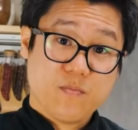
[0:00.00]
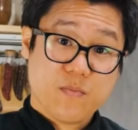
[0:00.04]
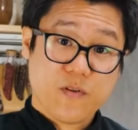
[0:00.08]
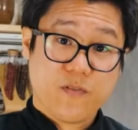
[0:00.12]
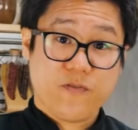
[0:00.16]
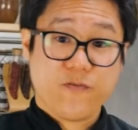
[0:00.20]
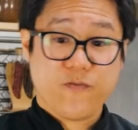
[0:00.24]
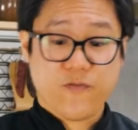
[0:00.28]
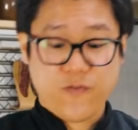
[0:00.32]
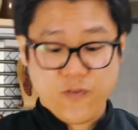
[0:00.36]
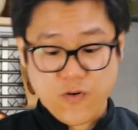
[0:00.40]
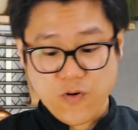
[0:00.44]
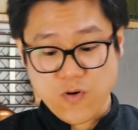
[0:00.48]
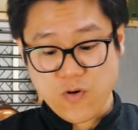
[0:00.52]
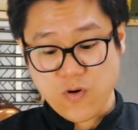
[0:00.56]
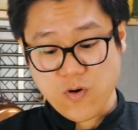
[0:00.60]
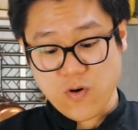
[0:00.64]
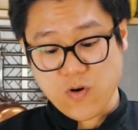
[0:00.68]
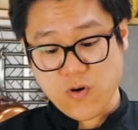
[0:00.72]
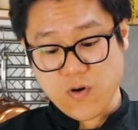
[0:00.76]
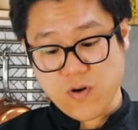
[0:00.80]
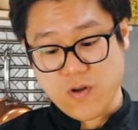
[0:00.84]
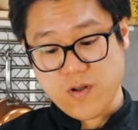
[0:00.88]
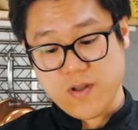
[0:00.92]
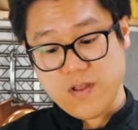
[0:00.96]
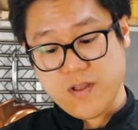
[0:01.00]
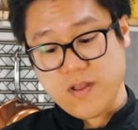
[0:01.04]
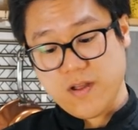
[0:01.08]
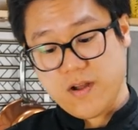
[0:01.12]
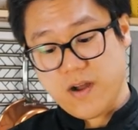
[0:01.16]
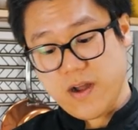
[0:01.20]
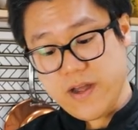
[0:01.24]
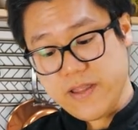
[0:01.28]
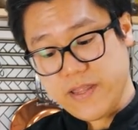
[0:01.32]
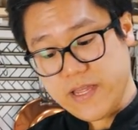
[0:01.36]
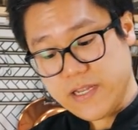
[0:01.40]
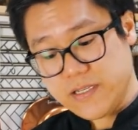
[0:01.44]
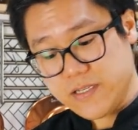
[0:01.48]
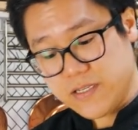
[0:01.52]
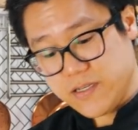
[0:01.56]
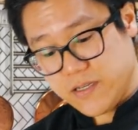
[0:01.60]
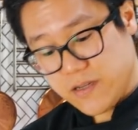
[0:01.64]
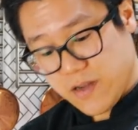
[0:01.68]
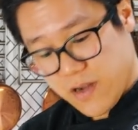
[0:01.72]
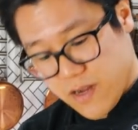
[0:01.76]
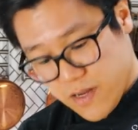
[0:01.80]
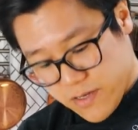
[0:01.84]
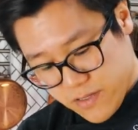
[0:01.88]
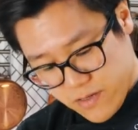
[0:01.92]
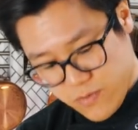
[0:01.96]
before I then
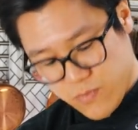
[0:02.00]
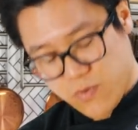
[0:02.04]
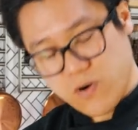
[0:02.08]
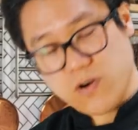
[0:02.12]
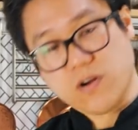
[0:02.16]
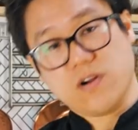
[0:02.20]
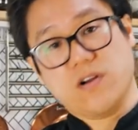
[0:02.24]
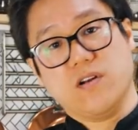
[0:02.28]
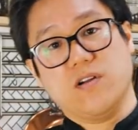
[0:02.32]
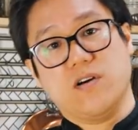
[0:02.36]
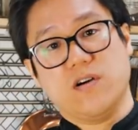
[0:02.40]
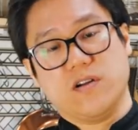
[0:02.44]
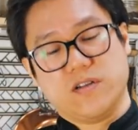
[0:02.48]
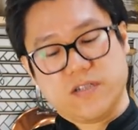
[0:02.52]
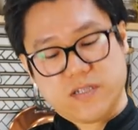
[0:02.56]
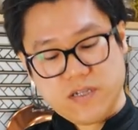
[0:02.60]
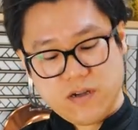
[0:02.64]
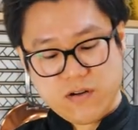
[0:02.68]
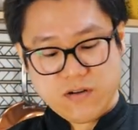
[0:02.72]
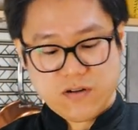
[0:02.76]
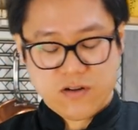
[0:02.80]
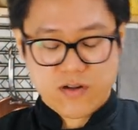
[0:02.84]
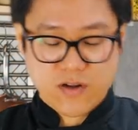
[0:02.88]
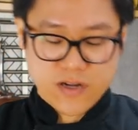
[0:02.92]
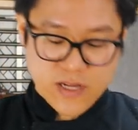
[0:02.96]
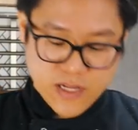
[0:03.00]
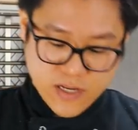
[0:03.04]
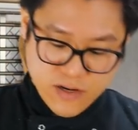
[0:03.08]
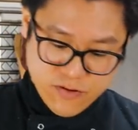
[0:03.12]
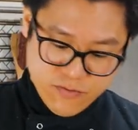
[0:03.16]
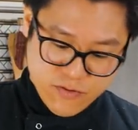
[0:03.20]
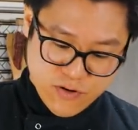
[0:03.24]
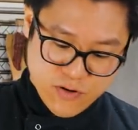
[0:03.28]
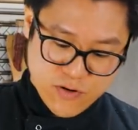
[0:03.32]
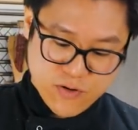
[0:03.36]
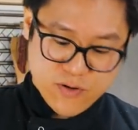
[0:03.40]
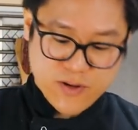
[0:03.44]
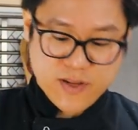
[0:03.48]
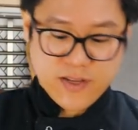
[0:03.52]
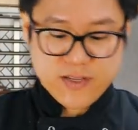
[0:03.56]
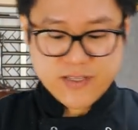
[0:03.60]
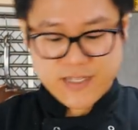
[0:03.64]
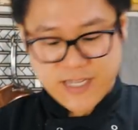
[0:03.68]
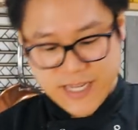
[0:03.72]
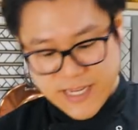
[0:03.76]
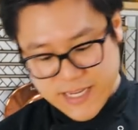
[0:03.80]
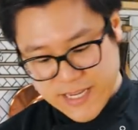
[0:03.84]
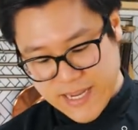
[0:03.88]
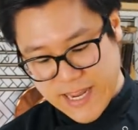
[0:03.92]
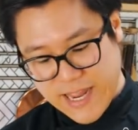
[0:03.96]
start the wok clock. So I'll cook it through,
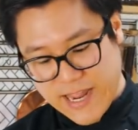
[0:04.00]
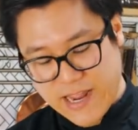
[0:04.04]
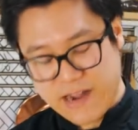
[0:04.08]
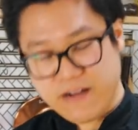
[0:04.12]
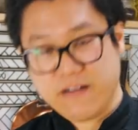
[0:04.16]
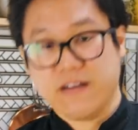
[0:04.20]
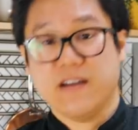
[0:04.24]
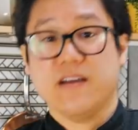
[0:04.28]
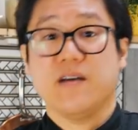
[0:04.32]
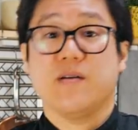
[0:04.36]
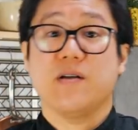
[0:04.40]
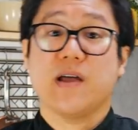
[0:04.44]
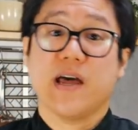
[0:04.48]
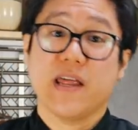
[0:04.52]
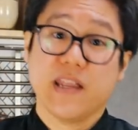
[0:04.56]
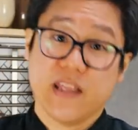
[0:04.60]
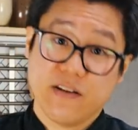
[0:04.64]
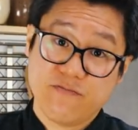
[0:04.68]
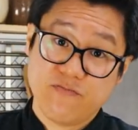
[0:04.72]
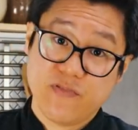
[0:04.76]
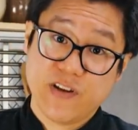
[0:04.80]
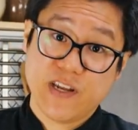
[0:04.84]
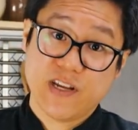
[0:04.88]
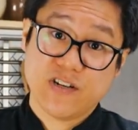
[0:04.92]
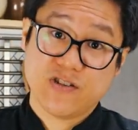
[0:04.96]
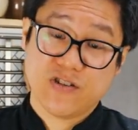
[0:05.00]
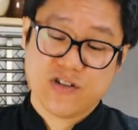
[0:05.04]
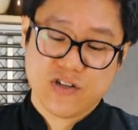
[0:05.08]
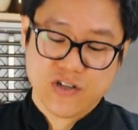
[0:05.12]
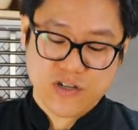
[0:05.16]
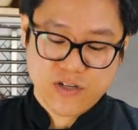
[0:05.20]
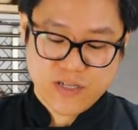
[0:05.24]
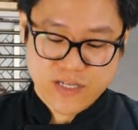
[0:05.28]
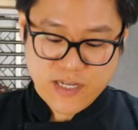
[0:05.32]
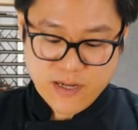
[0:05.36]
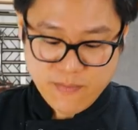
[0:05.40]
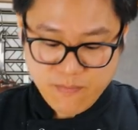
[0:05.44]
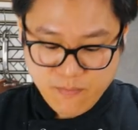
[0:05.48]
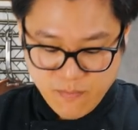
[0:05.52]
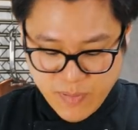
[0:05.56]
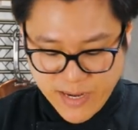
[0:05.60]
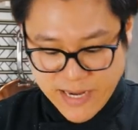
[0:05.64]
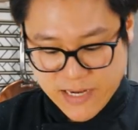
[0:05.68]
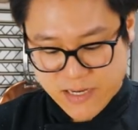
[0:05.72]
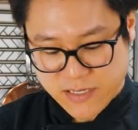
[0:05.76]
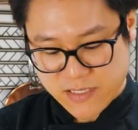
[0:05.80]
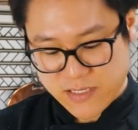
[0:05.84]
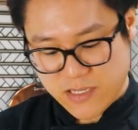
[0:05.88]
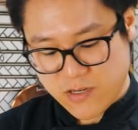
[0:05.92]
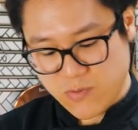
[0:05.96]
take it out, and then reintroduce it
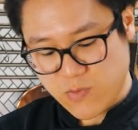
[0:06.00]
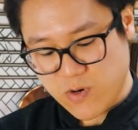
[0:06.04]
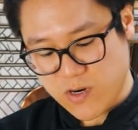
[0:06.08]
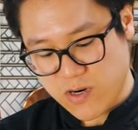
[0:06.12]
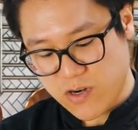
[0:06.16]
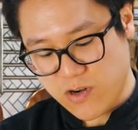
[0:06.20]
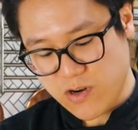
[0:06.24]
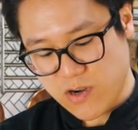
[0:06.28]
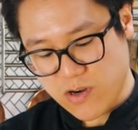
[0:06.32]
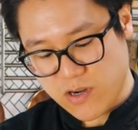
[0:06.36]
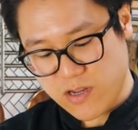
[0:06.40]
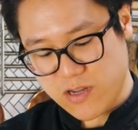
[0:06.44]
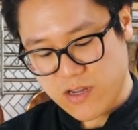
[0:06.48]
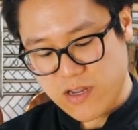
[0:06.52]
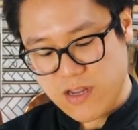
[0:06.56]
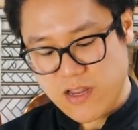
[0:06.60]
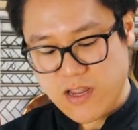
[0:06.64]
back into the wok clock